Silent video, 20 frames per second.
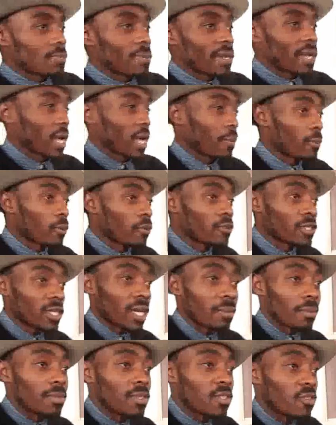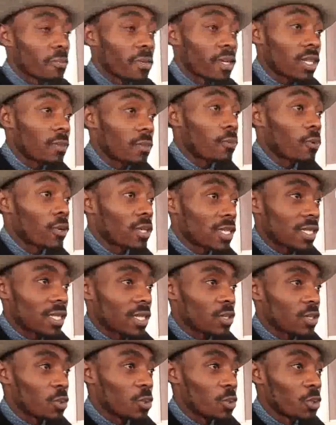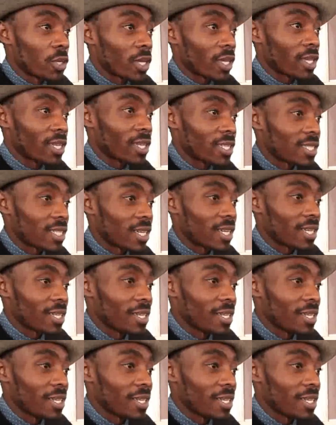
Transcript: but a couple of times, you've met the President Uhuru Kenyatta.